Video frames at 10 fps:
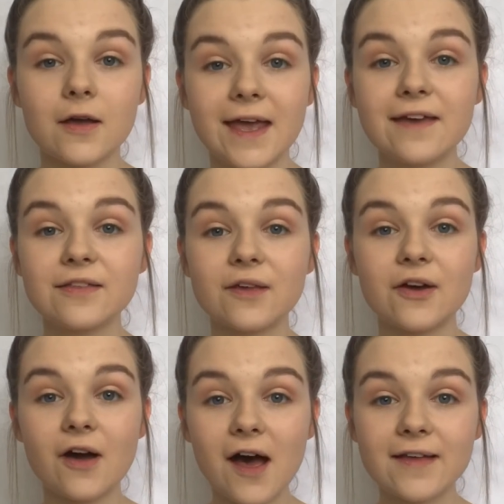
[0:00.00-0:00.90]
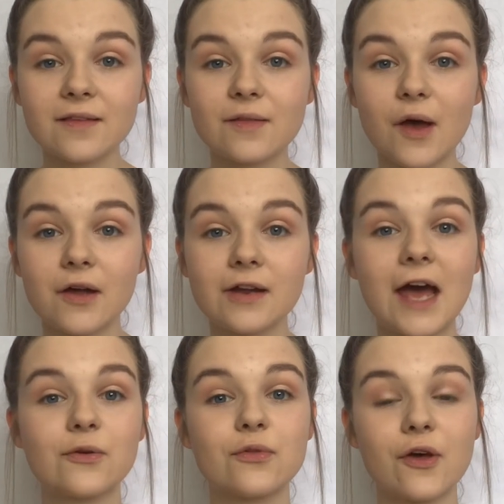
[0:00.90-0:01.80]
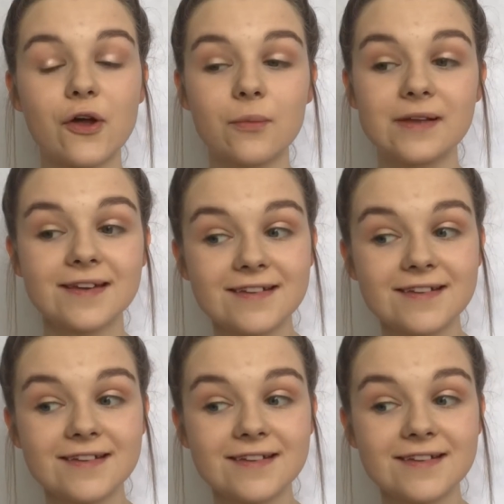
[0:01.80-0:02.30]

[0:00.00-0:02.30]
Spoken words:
Okay, so eyes are done, and although we did